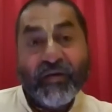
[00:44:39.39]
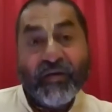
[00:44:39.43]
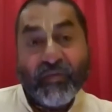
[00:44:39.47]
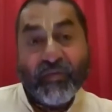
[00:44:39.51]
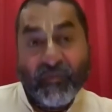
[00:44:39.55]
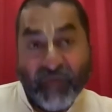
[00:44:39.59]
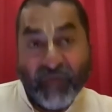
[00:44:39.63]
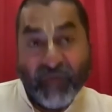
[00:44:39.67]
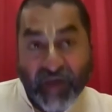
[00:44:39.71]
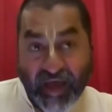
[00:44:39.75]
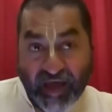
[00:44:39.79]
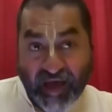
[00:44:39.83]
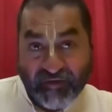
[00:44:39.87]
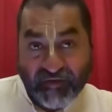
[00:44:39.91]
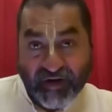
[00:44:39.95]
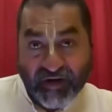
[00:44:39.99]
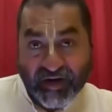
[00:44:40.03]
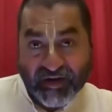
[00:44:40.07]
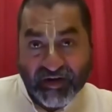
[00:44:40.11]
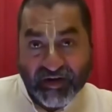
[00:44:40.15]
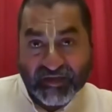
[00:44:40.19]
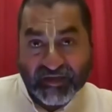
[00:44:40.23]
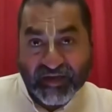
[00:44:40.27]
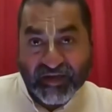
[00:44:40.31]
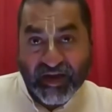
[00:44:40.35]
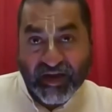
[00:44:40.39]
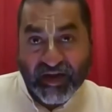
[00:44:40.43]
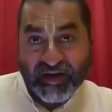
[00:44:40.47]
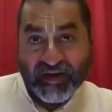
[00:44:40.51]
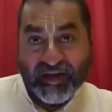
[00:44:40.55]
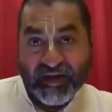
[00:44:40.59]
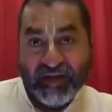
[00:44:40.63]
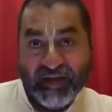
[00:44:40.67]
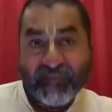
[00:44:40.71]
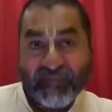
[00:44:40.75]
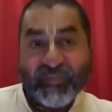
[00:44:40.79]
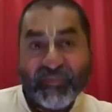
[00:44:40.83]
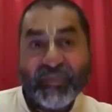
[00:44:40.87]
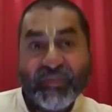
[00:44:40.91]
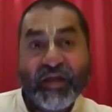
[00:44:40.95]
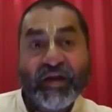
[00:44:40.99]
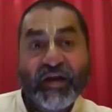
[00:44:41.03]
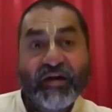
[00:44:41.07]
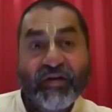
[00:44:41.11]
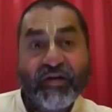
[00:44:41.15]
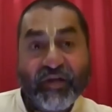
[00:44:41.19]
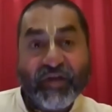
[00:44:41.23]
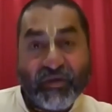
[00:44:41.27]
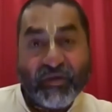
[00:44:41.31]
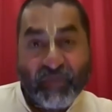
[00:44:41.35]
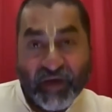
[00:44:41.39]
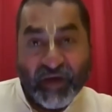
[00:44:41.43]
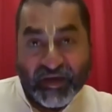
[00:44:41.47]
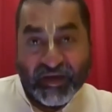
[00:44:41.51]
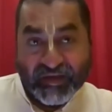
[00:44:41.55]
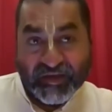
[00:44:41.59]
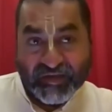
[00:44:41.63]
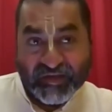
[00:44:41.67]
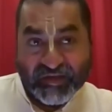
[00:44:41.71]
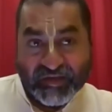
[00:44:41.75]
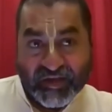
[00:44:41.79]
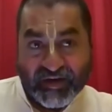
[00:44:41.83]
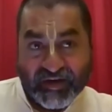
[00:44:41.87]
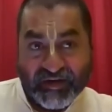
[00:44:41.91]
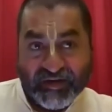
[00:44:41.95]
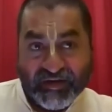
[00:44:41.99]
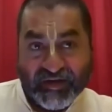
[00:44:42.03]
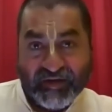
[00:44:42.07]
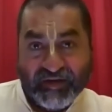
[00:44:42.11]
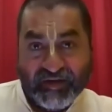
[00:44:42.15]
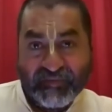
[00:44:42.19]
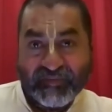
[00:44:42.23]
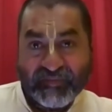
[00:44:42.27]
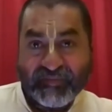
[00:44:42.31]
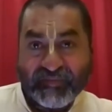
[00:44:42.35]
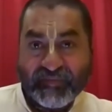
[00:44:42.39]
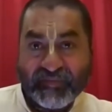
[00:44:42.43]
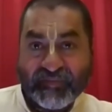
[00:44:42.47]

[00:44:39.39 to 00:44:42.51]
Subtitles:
we have an understanding that it requires surrender.